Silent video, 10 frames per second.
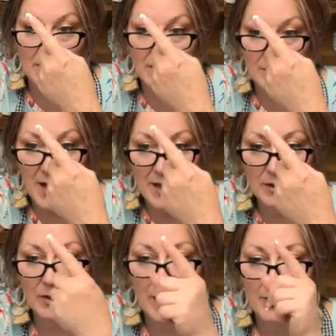in the
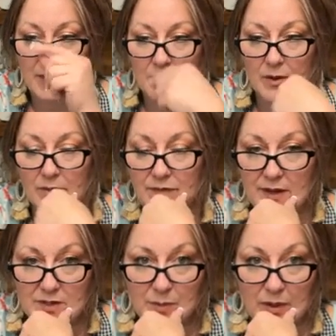bio up here on
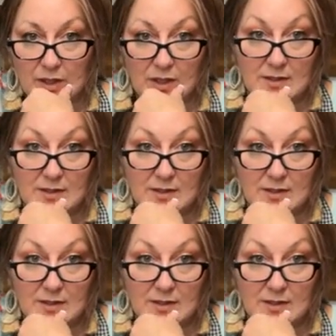Facebook,